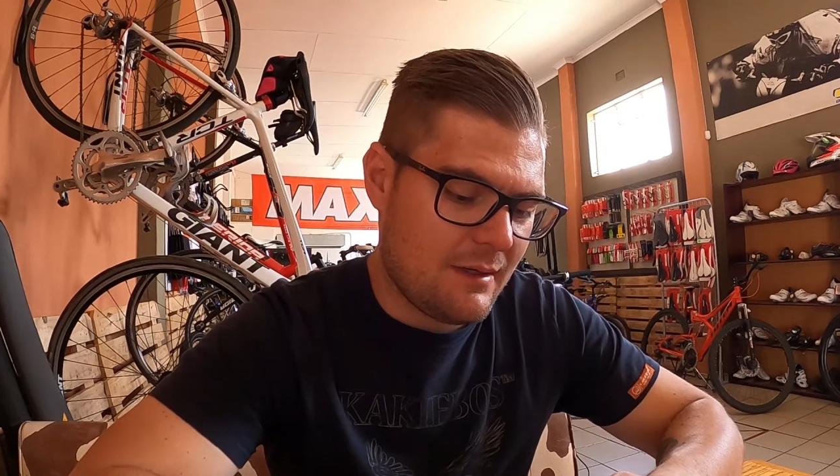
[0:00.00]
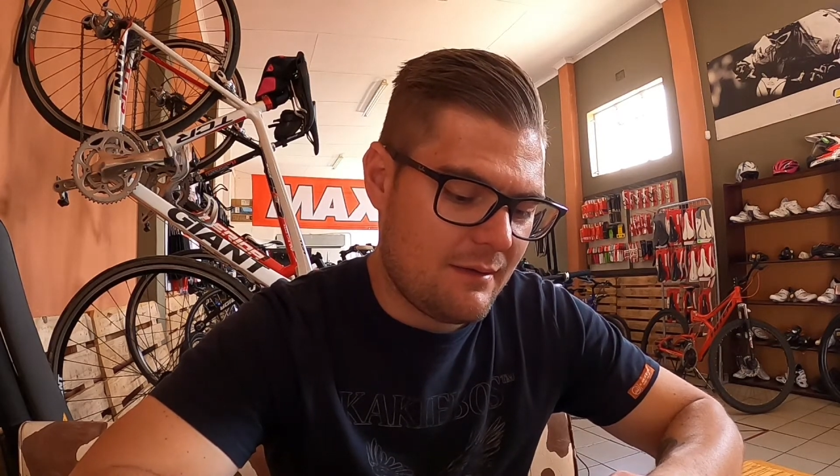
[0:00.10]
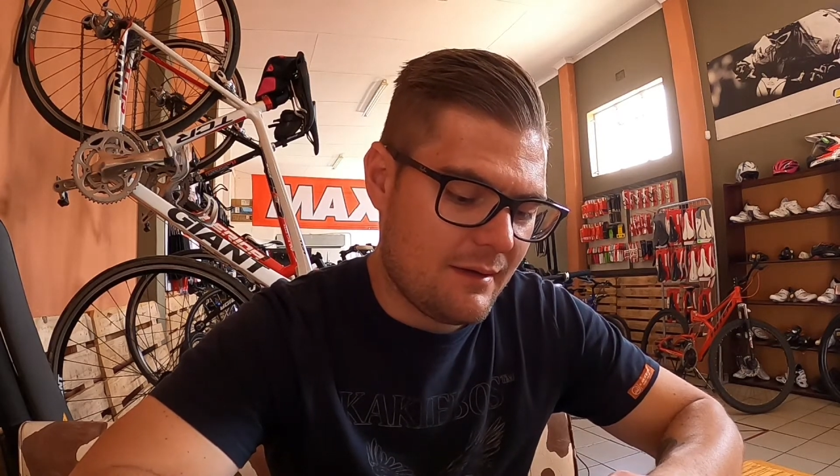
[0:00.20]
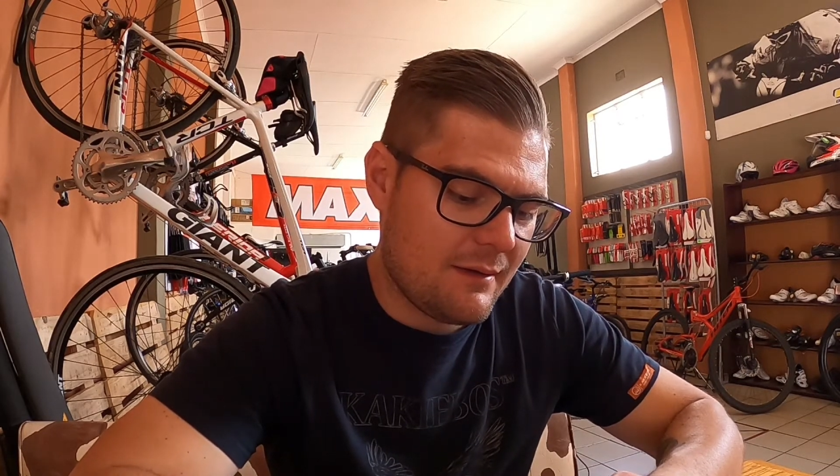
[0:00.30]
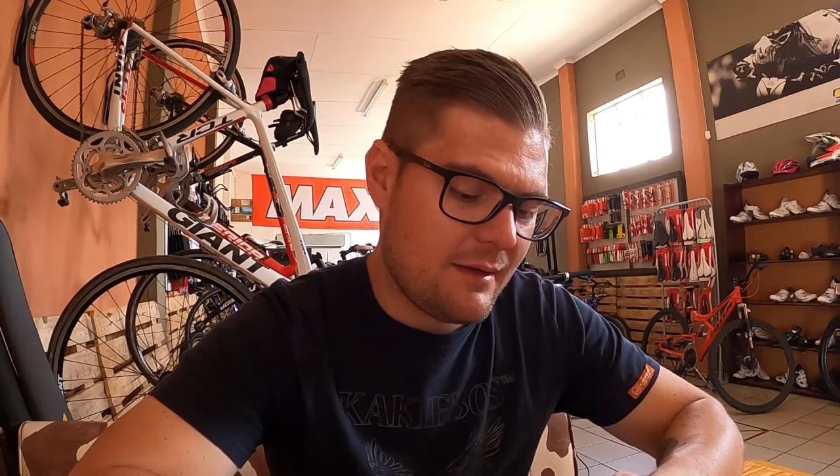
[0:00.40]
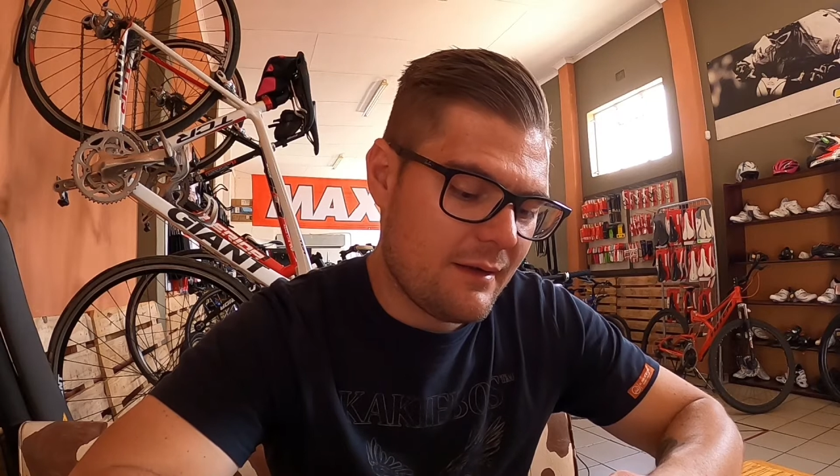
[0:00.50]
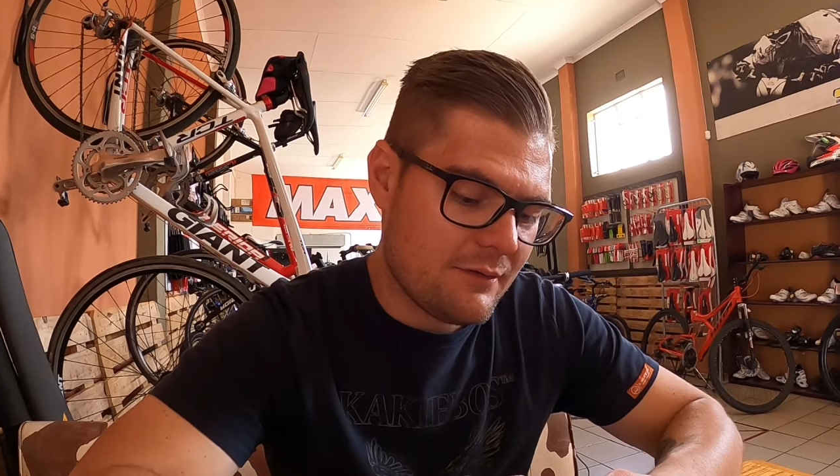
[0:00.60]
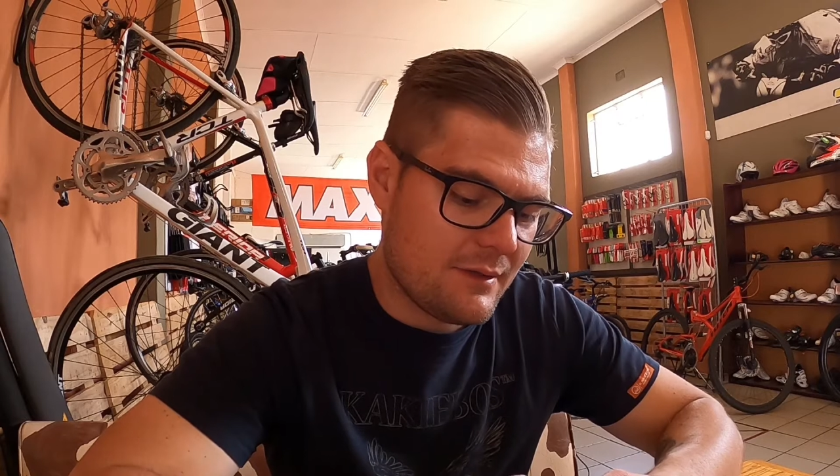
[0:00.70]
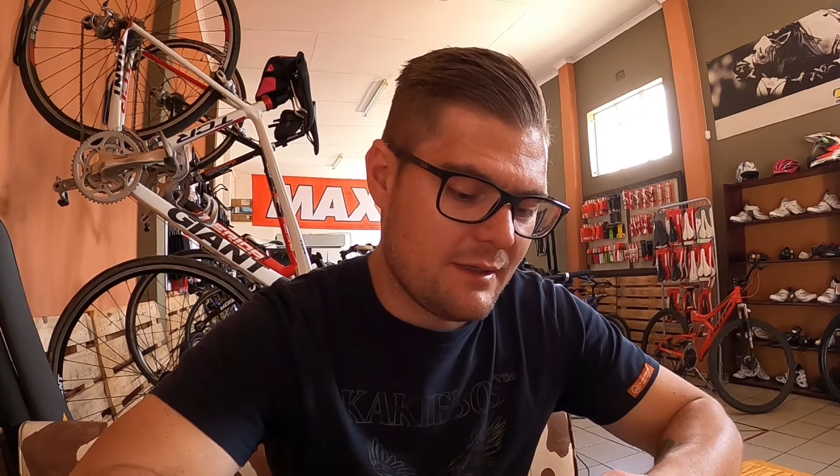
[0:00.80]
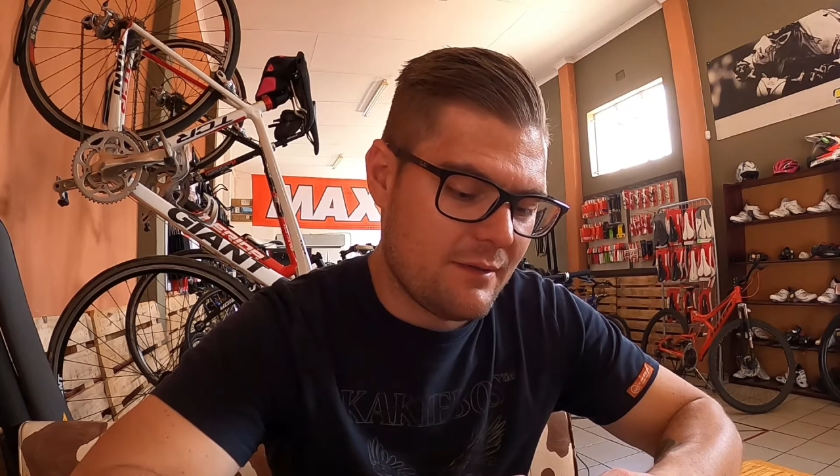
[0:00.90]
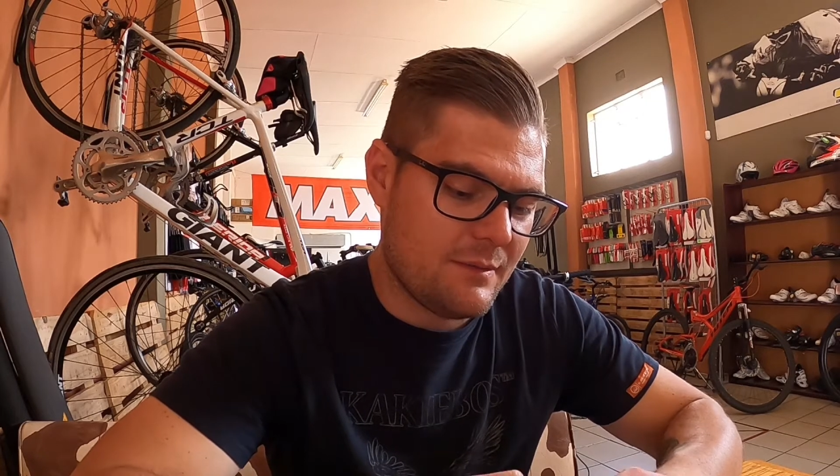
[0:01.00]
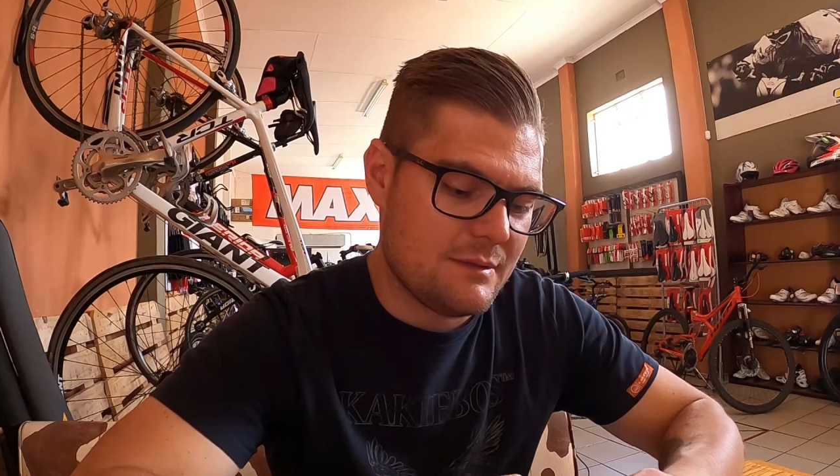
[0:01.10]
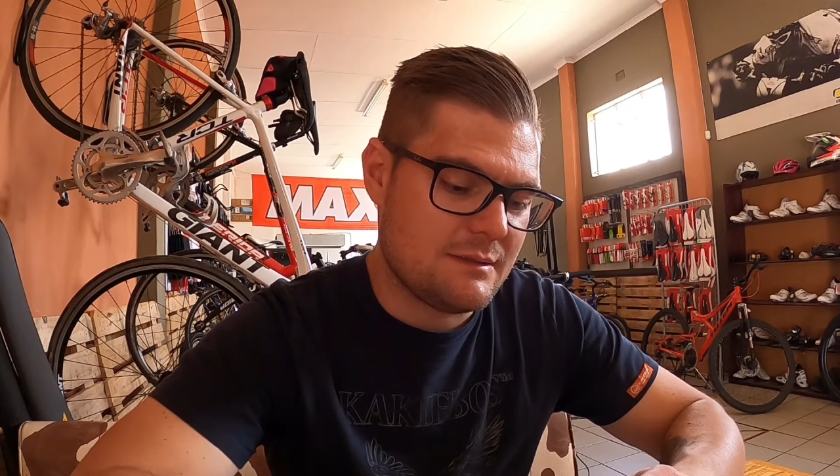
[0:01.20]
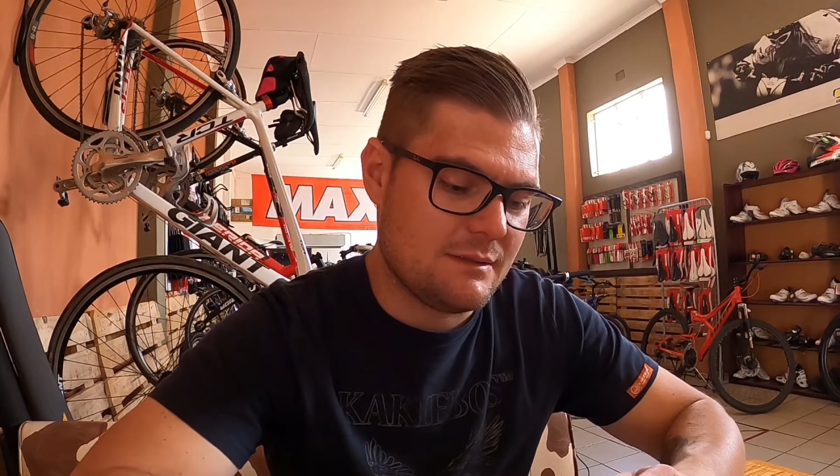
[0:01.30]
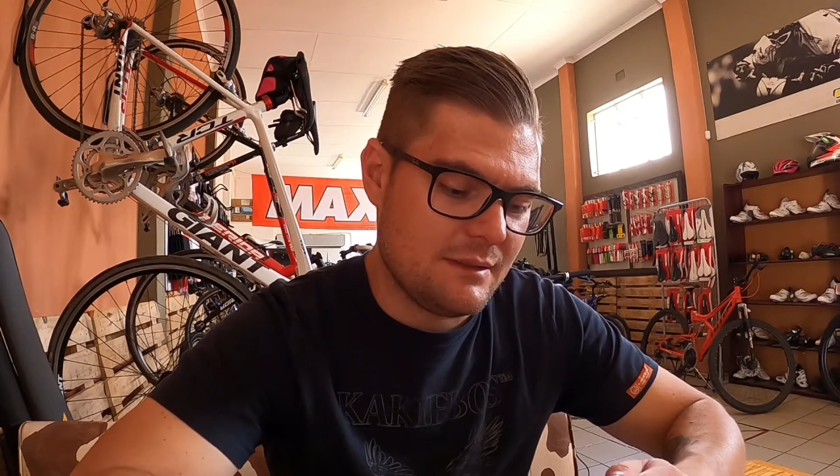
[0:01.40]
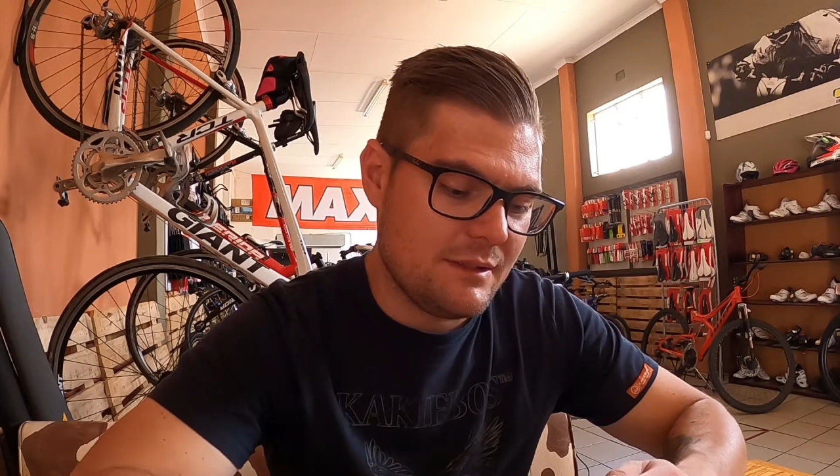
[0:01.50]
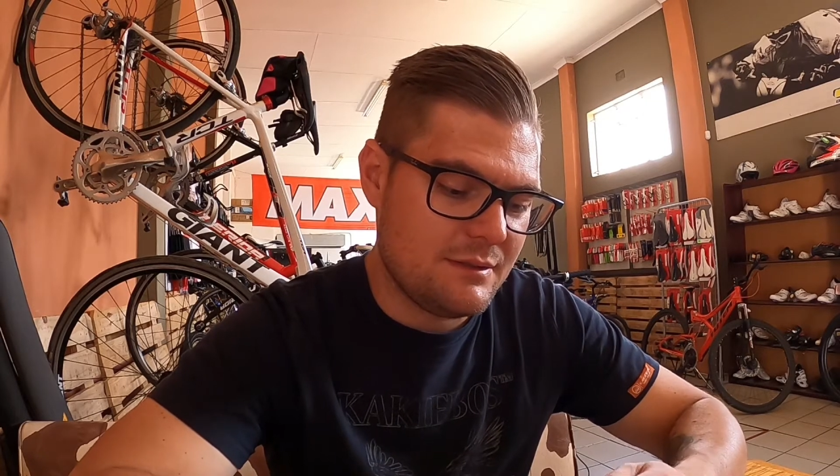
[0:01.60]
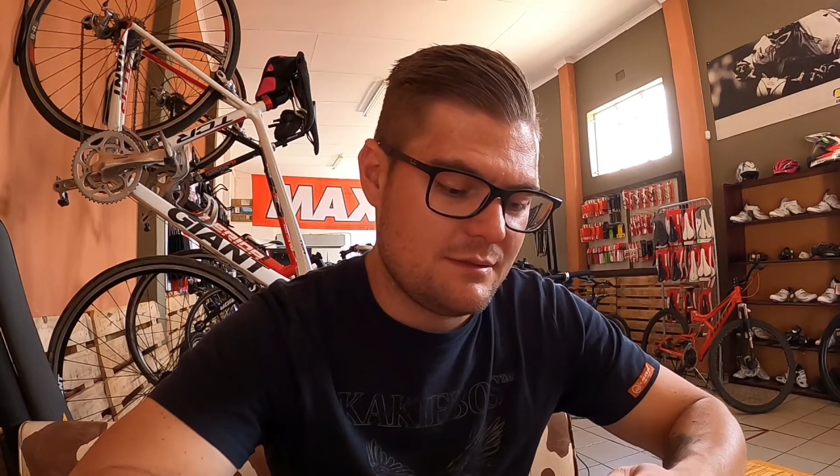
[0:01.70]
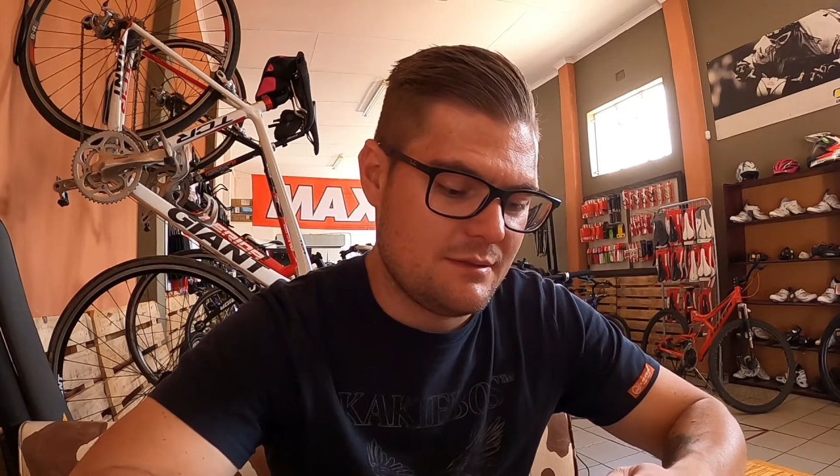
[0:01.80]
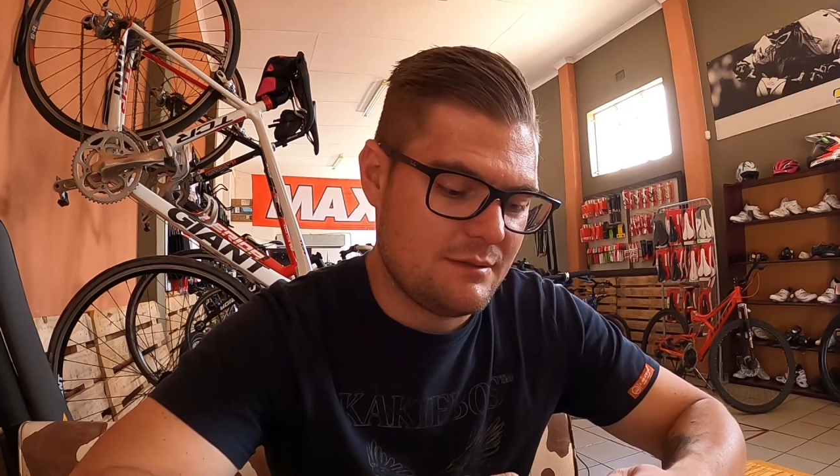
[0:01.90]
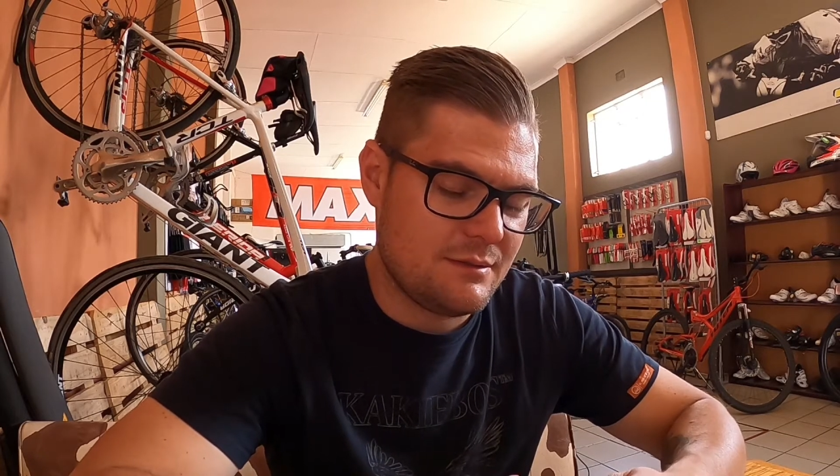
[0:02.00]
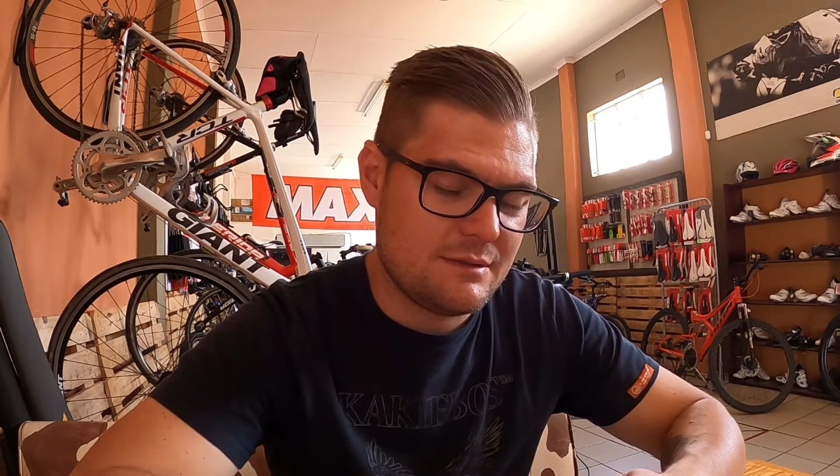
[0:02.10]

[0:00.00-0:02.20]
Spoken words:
but I think at the end of the day we just need